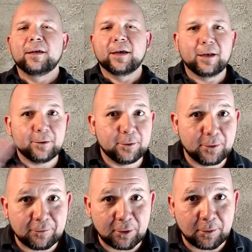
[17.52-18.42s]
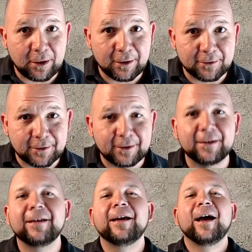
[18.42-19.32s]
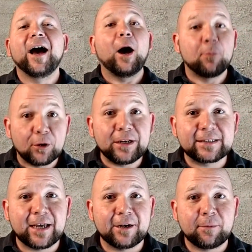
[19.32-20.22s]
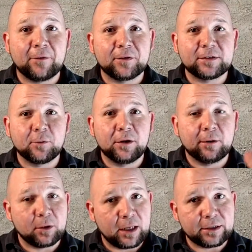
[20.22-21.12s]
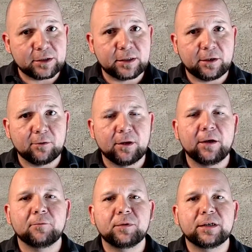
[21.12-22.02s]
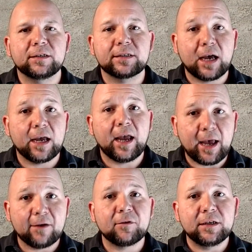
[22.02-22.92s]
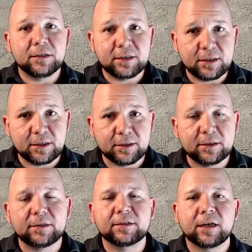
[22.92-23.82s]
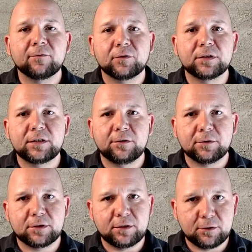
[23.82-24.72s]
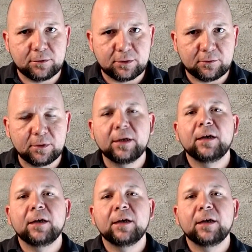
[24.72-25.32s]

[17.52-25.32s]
Hello, everyone. I'm pretty excited about this one, and I'm glad you stuck around because I have indeed discovered the secret to YouTube.